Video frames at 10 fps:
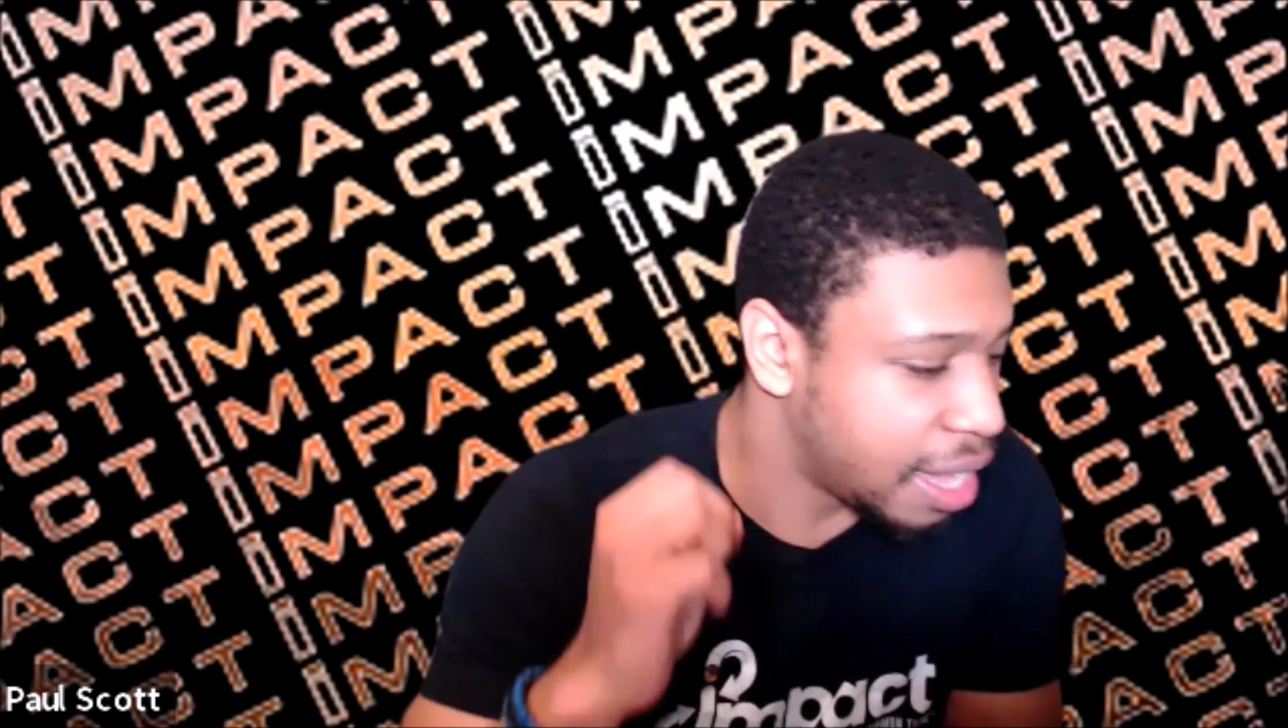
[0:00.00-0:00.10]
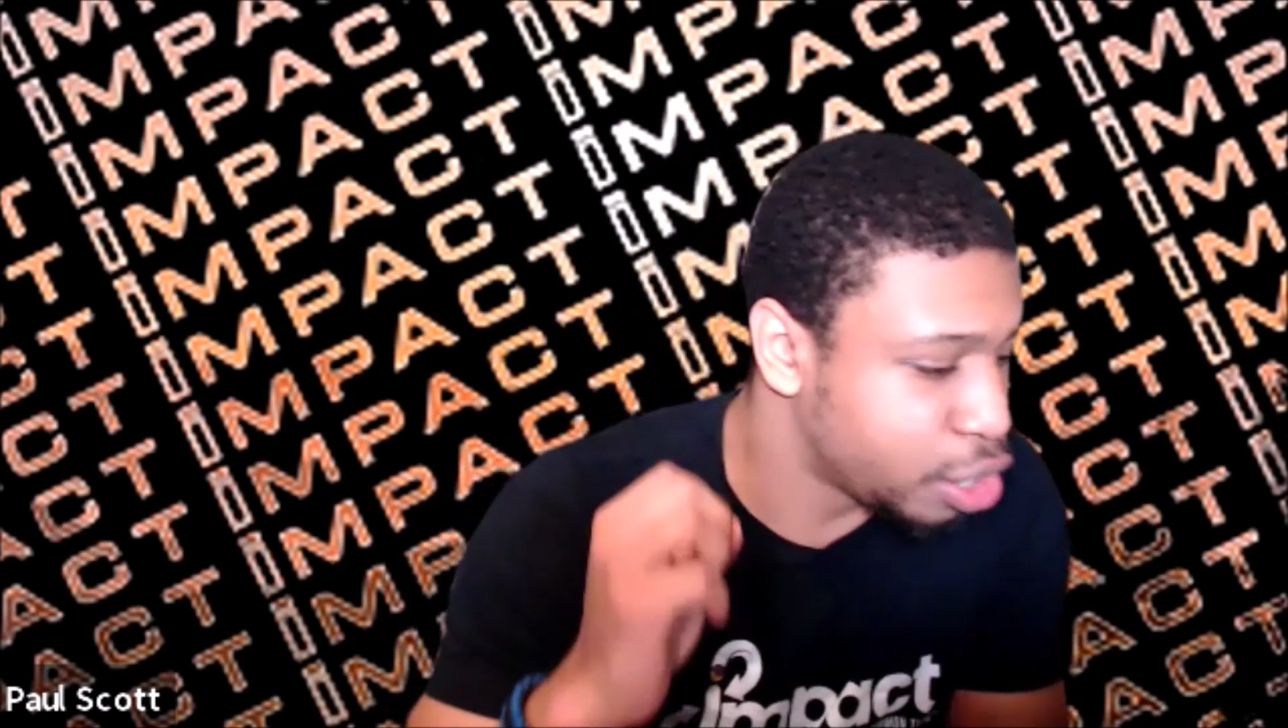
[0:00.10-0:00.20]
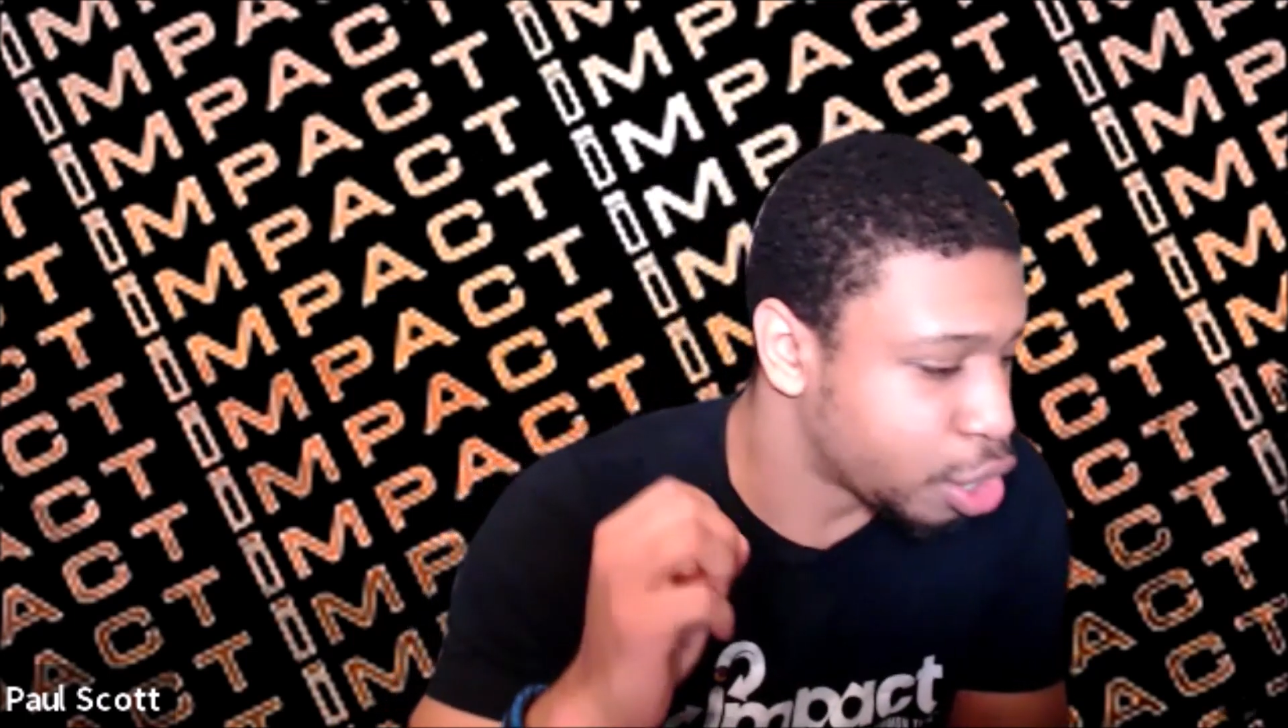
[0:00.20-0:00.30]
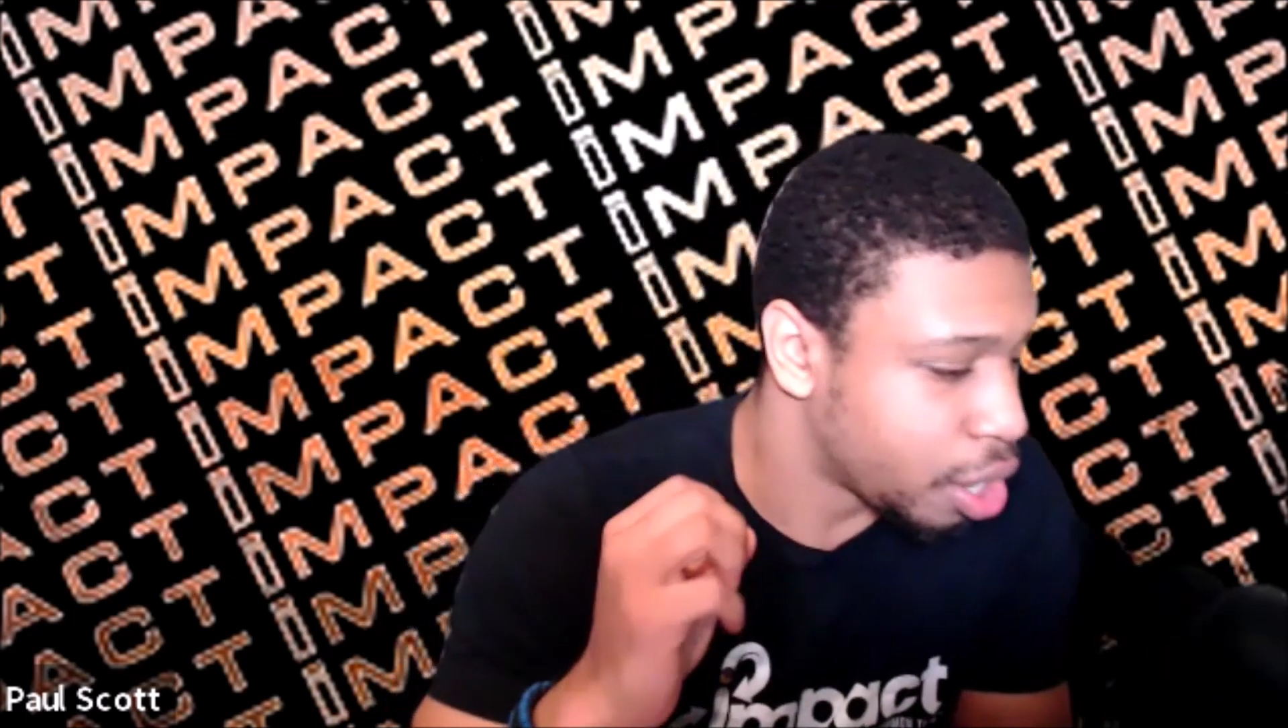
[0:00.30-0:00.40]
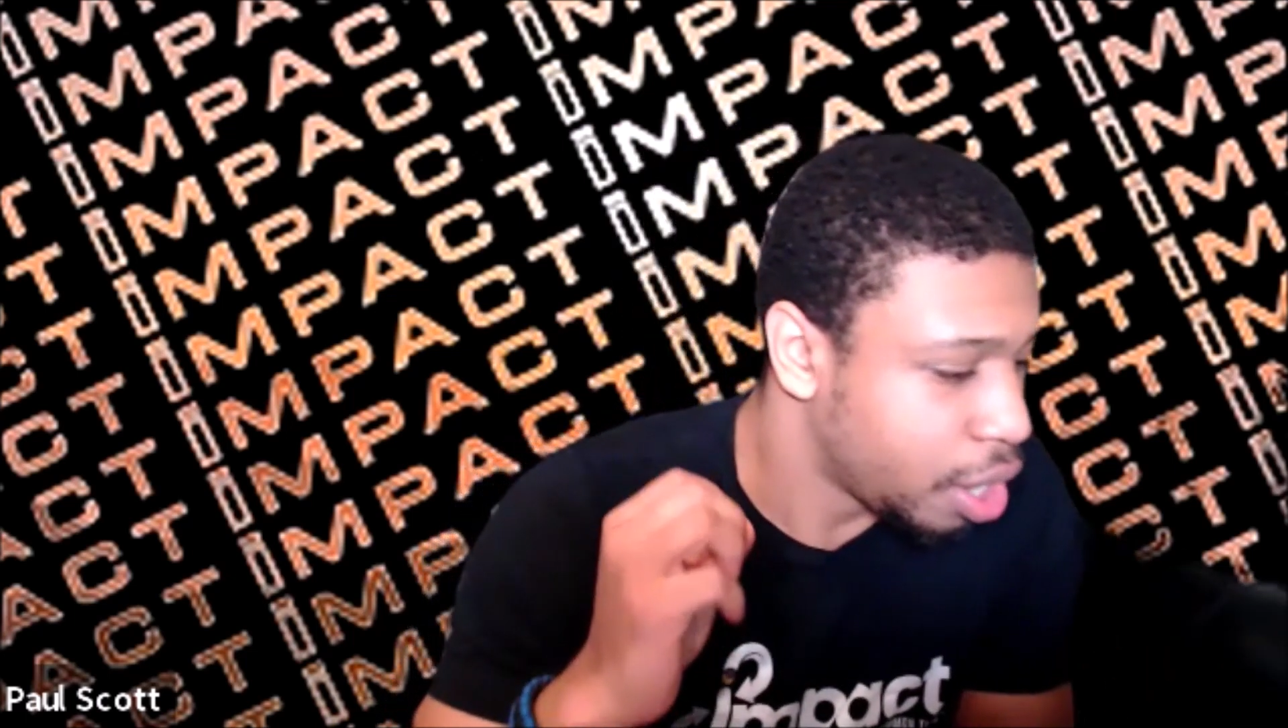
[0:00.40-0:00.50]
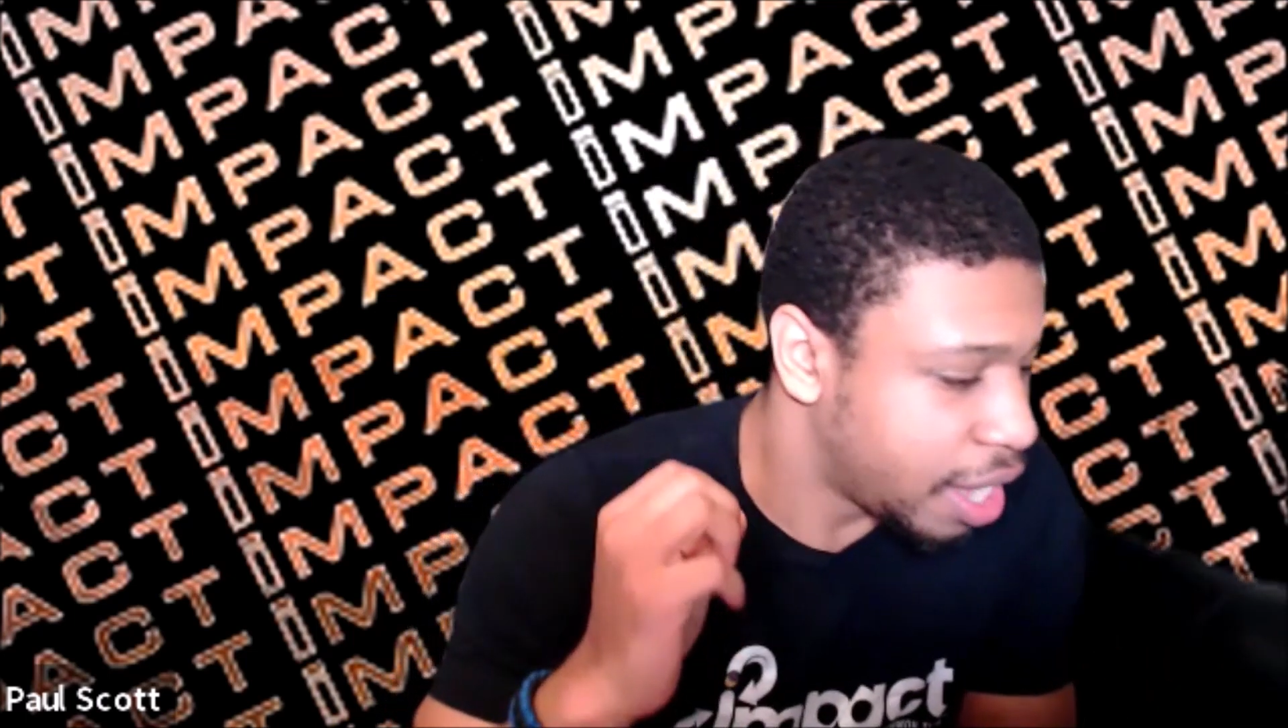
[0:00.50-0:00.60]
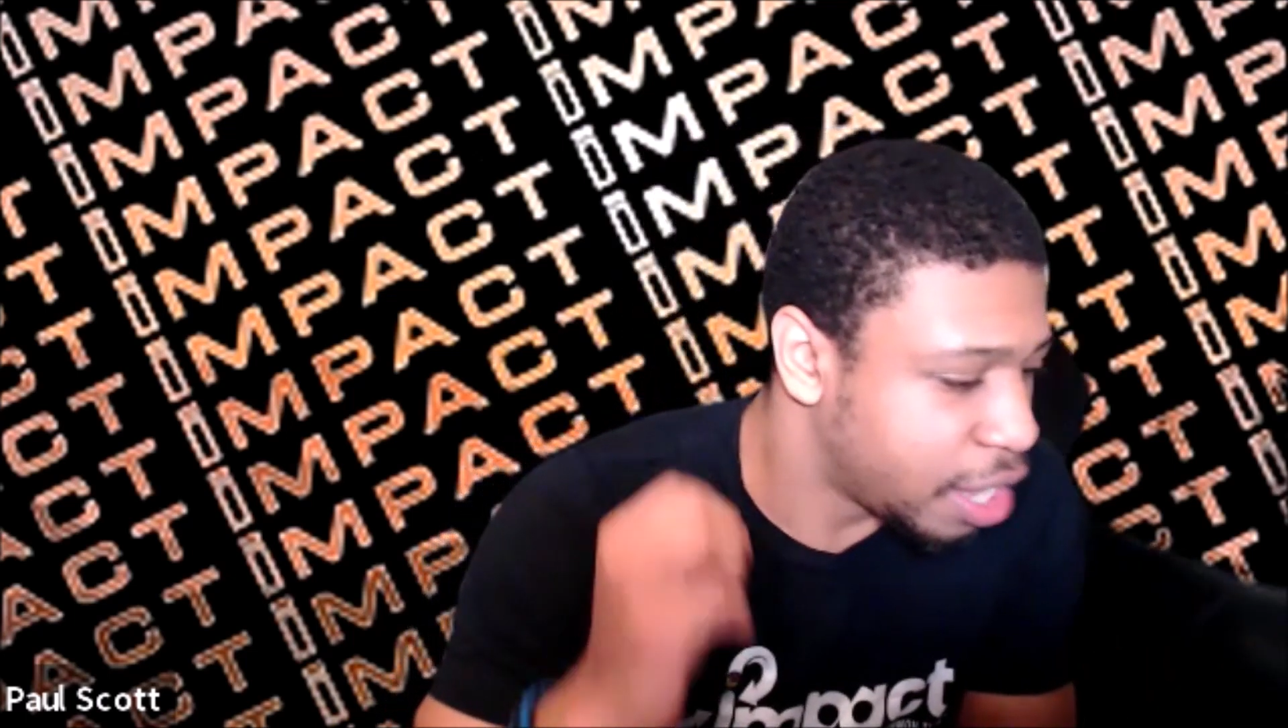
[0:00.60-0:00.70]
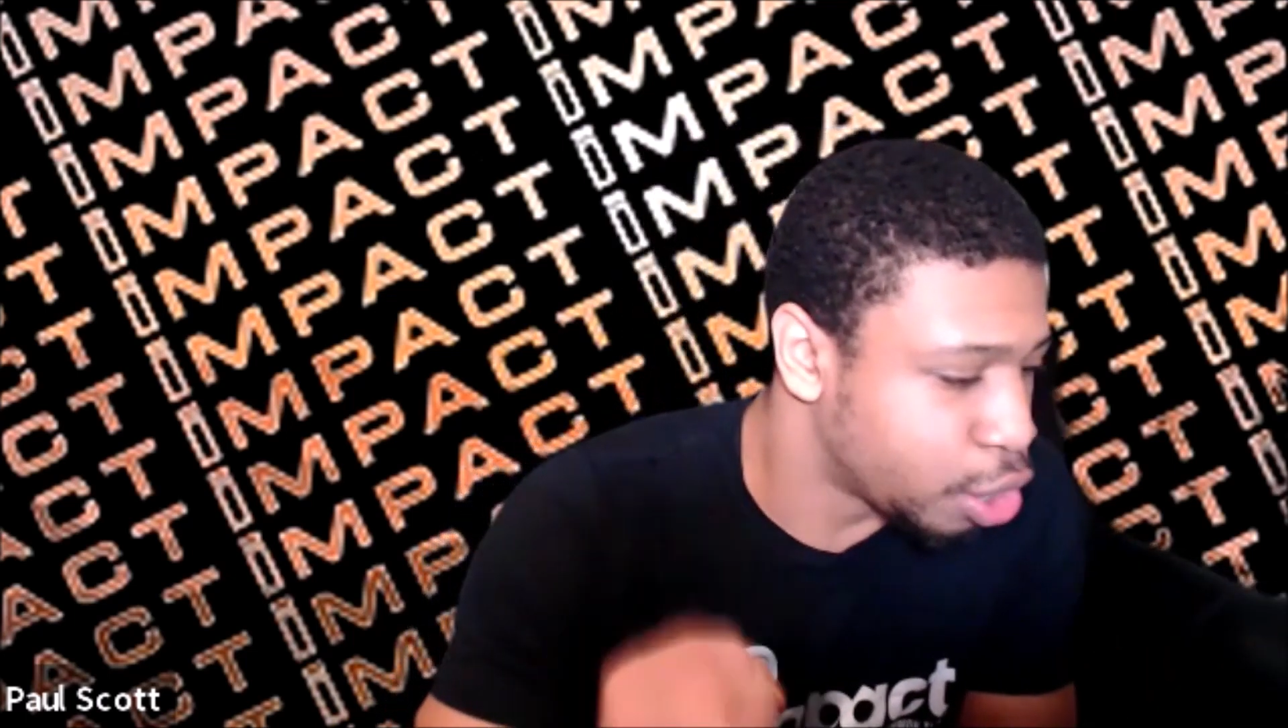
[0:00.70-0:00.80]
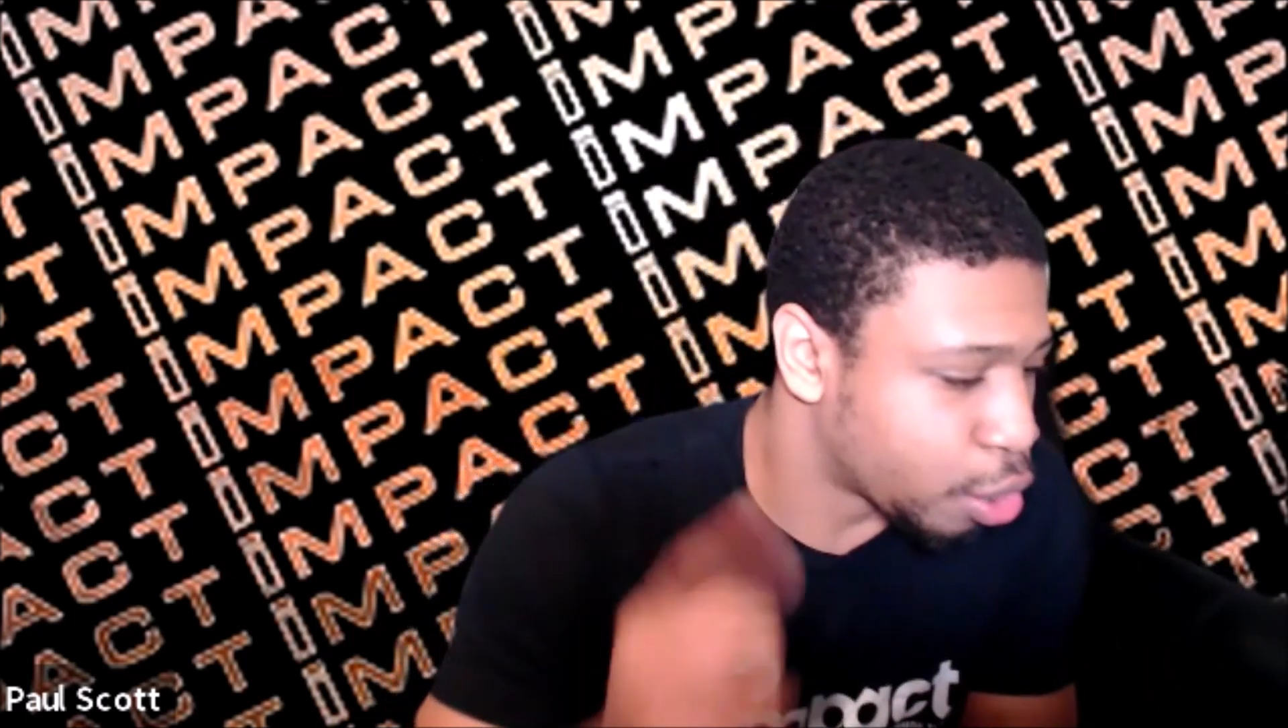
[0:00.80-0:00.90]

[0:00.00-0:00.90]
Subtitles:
your